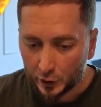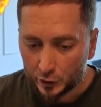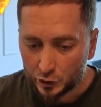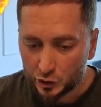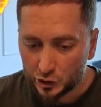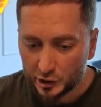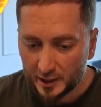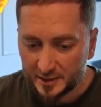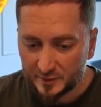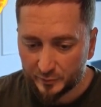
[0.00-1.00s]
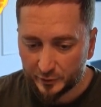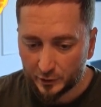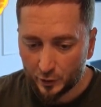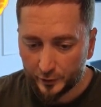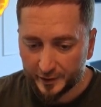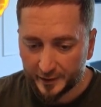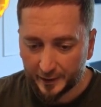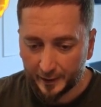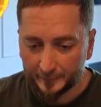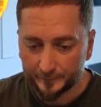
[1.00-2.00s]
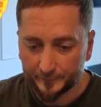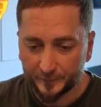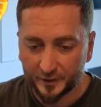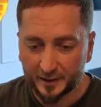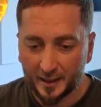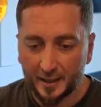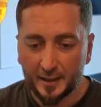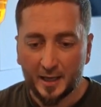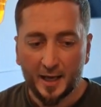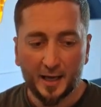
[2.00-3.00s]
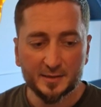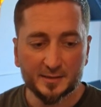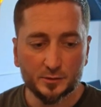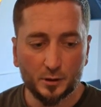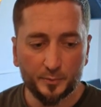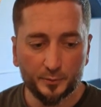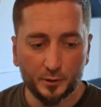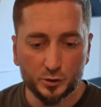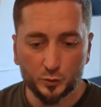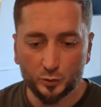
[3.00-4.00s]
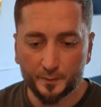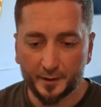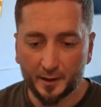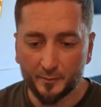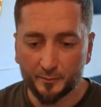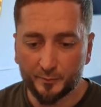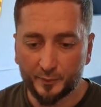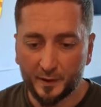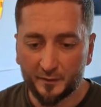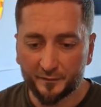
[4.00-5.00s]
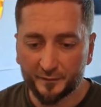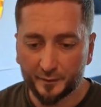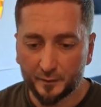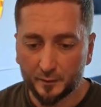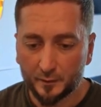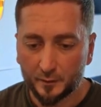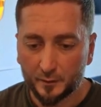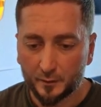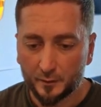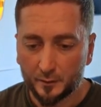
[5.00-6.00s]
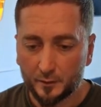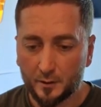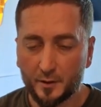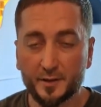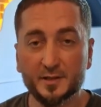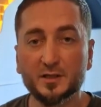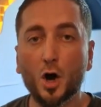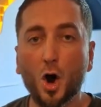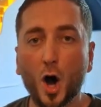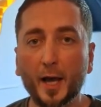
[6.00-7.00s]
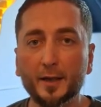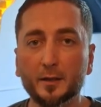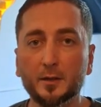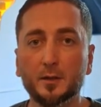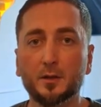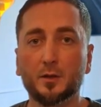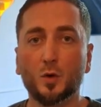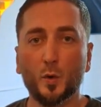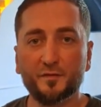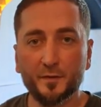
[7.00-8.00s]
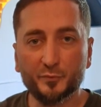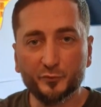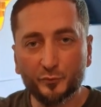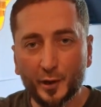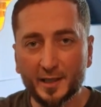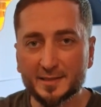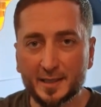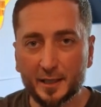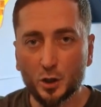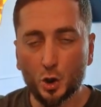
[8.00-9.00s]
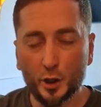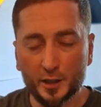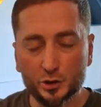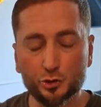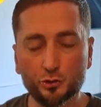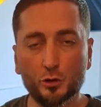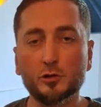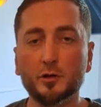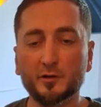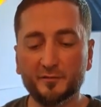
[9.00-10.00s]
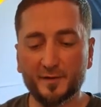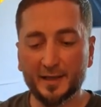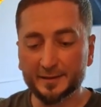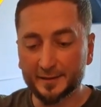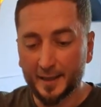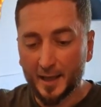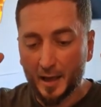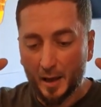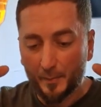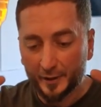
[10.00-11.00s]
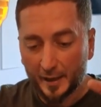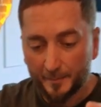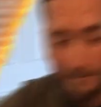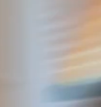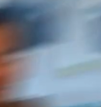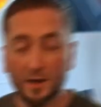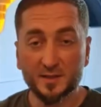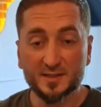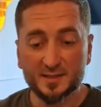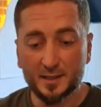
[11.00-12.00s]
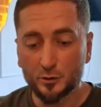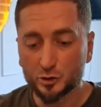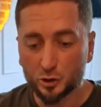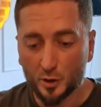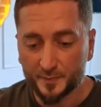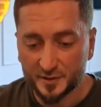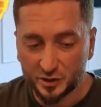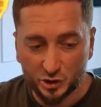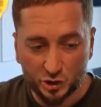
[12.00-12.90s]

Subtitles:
just below here. Okay, our stop loss will be above this high. If it breaks that high, it's no longer valid. But our sell stop is